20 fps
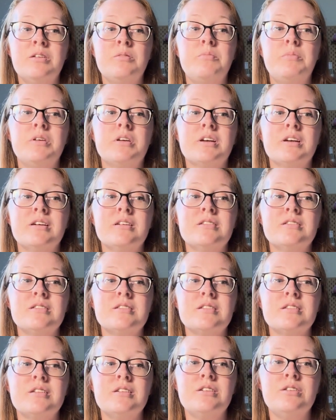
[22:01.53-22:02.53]

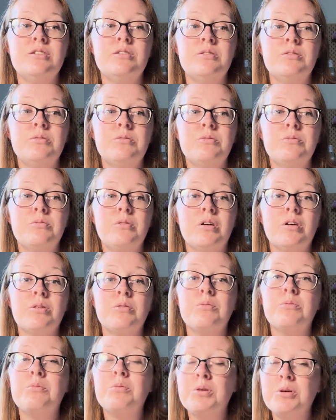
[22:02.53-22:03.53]
because you are
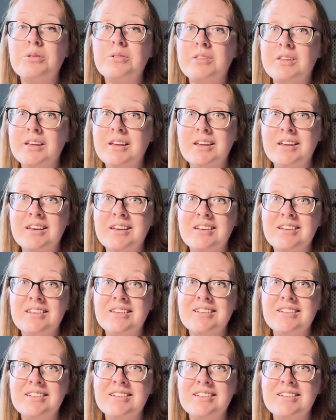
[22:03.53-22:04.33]
worthy